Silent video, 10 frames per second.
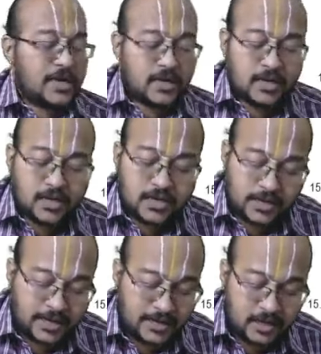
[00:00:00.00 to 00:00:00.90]
Na?
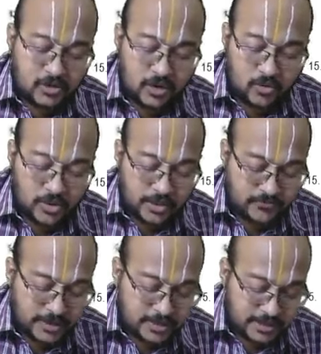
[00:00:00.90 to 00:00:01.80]
Currently, you are holding
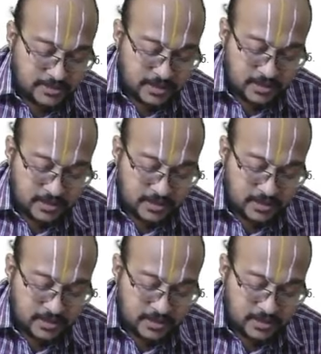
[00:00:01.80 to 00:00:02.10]
5 shares.